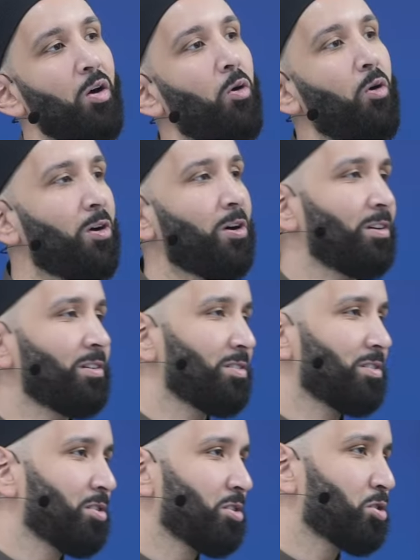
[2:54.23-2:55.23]

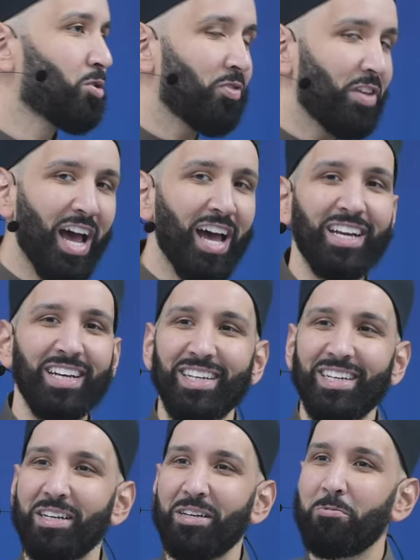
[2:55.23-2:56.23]
or
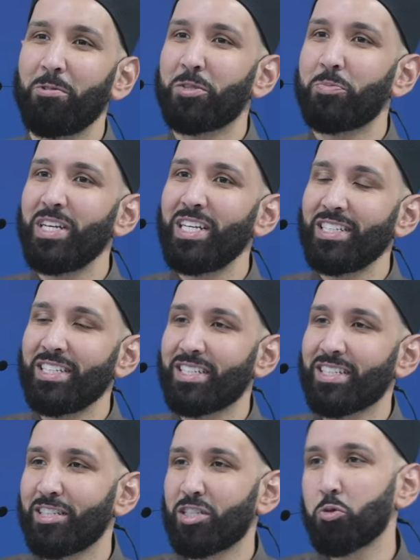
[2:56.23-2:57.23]
Sufyan, which
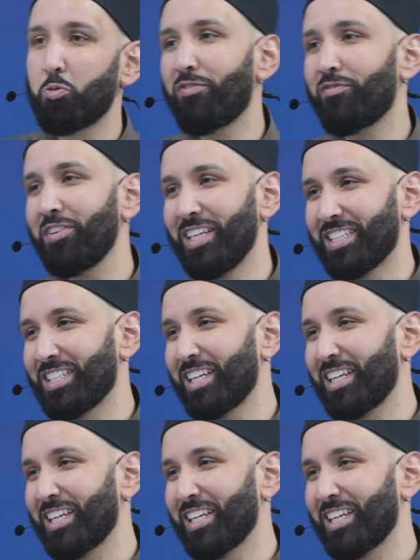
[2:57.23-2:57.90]
means swiftness.